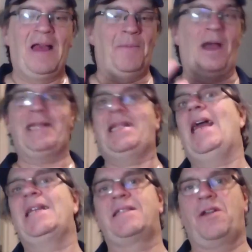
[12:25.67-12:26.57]
My
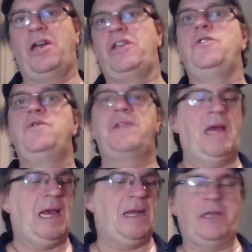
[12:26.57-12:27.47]
tanks that I use, and I